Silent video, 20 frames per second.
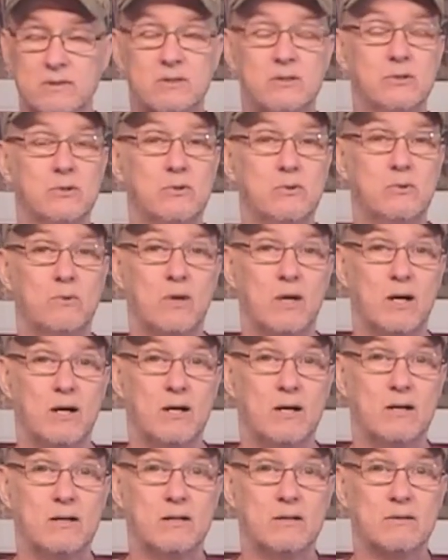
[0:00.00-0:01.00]

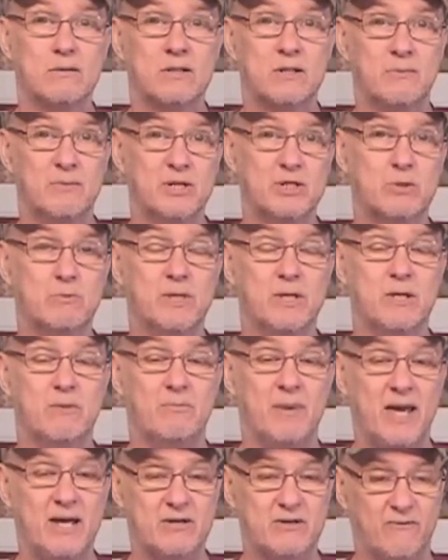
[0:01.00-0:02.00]
to commission me to
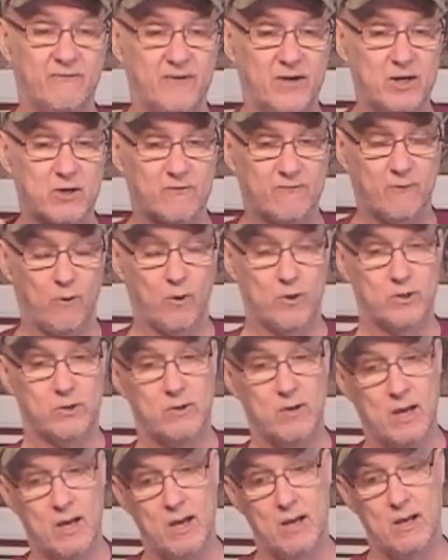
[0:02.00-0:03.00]
paint a figure for you,
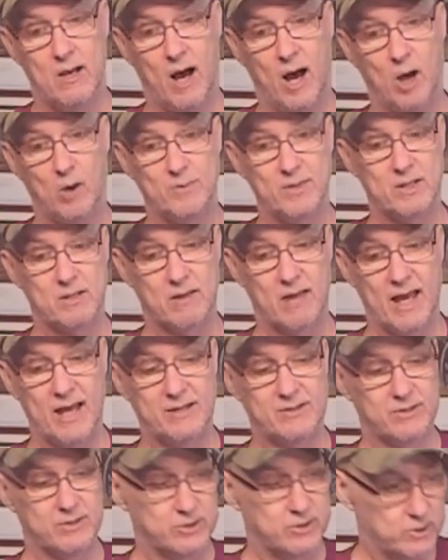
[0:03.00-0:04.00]
I'll be
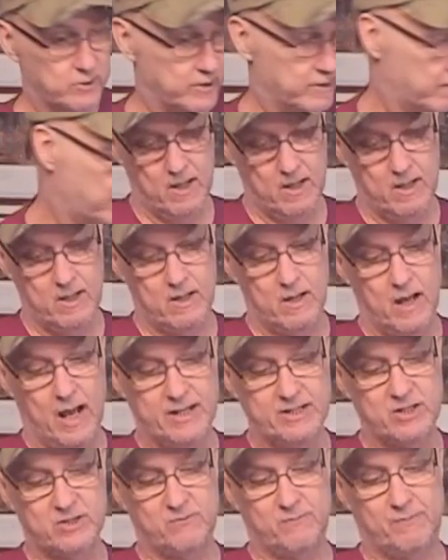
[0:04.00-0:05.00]
glad to do it. I
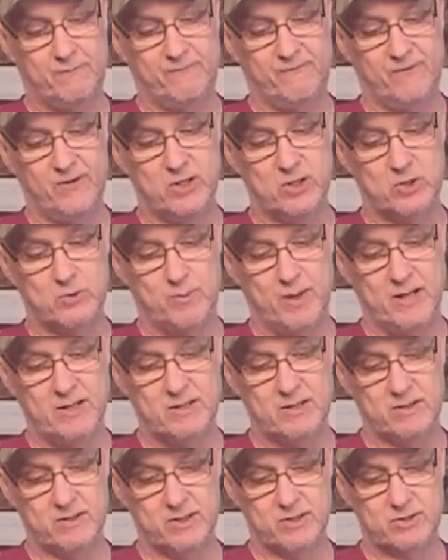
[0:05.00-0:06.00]
just finished
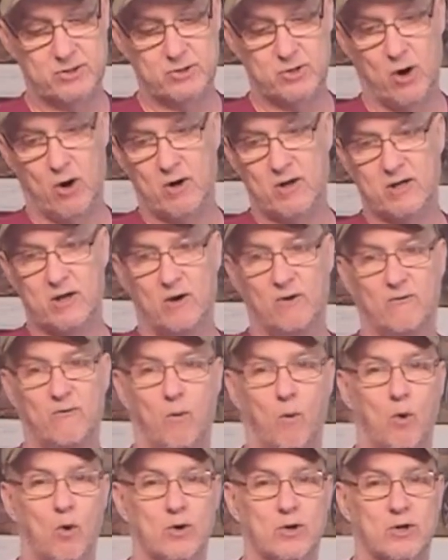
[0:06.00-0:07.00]
painting this Dark Elf
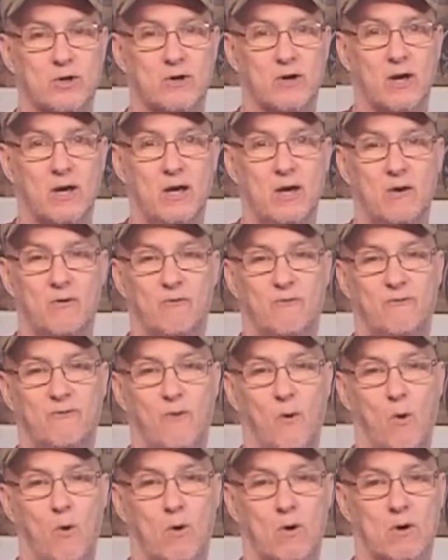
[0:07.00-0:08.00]
Warrior
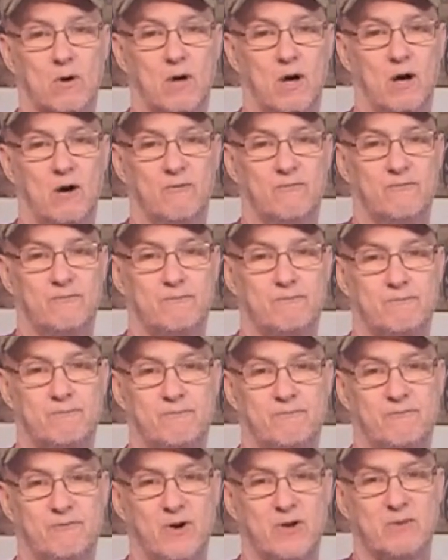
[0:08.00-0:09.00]
for a
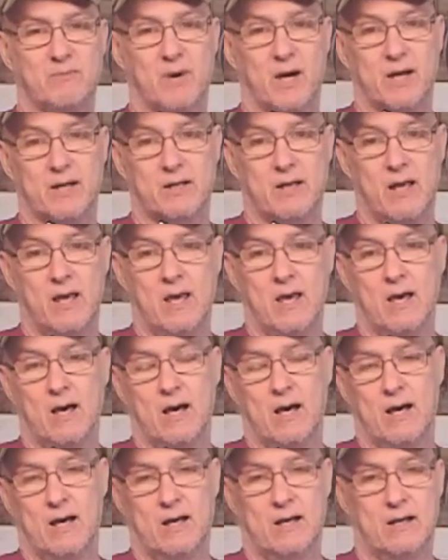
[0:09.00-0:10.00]
friend of mine.
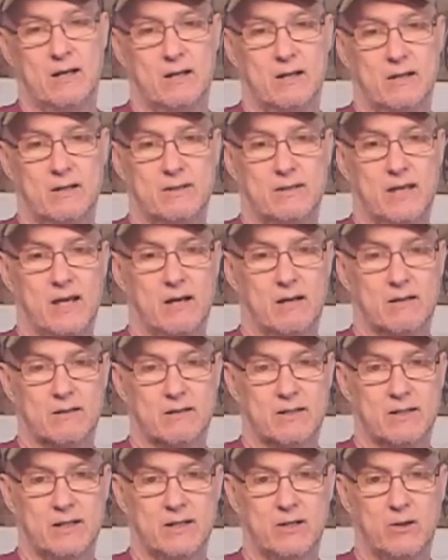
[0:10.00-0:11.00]
Yeah,
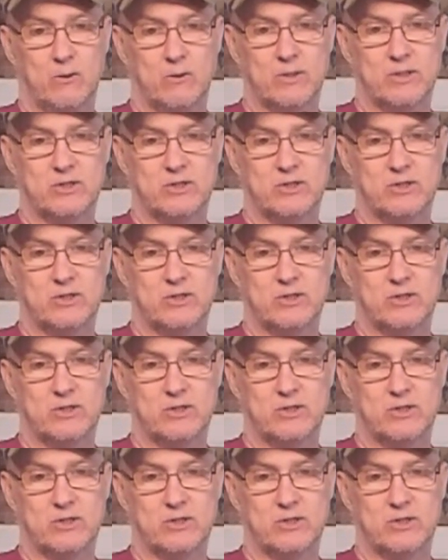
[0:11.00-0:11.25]
it only